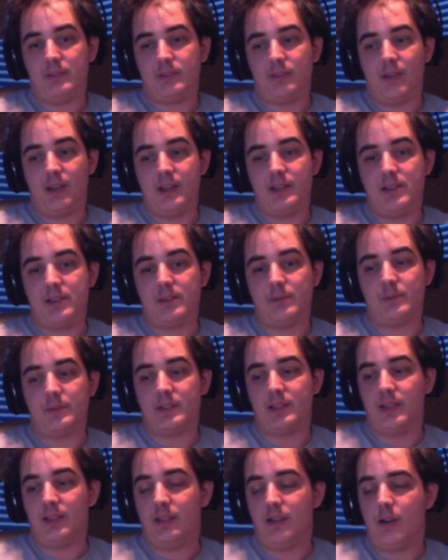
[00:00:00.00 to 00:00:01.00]
I just was
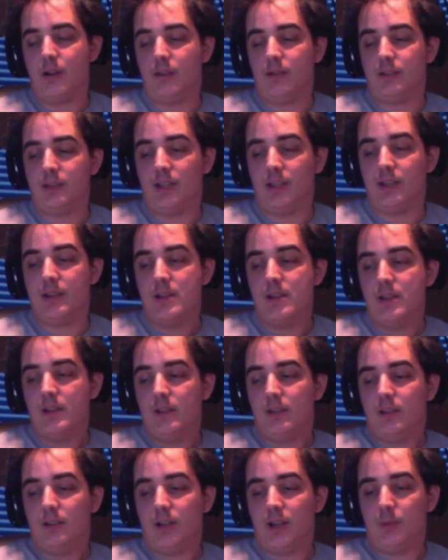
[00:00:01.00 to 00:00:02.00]
like, oh, okay,
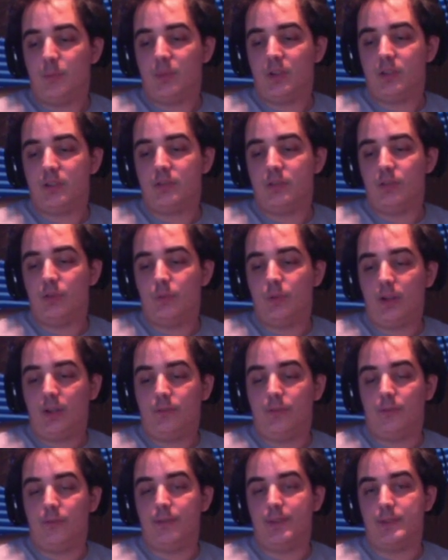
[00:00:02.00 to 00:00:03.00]
I'm gonna do work
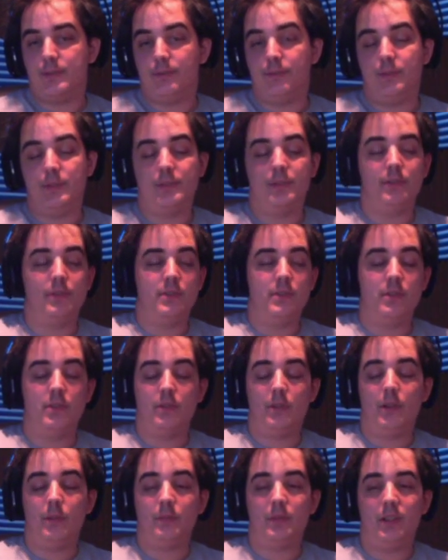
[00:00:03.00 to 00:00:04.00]
for Feasel. Feasel's the
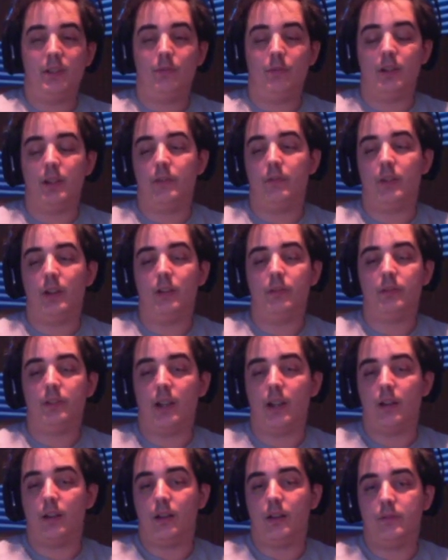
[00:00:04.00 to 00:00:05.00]
owner. I'm like, whatever, I don't
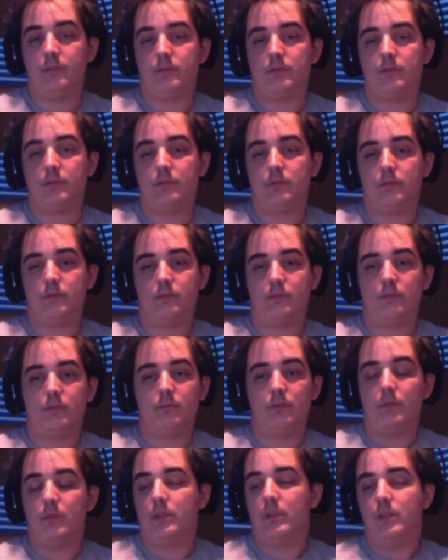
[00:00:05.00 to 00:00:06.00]
care.
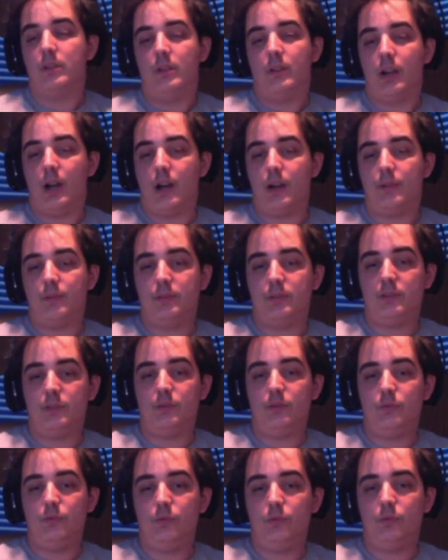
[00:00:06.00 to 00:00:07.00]
I'll
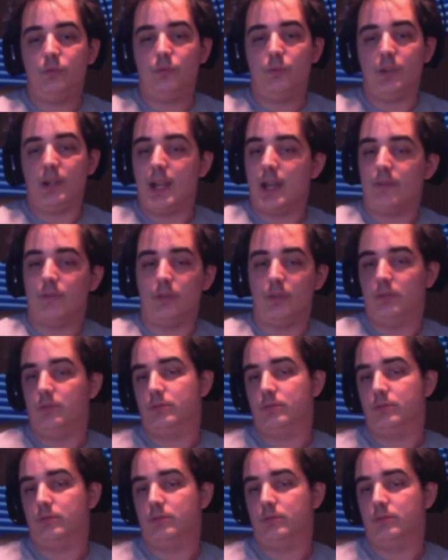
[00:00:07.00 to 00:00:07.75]
do whatever.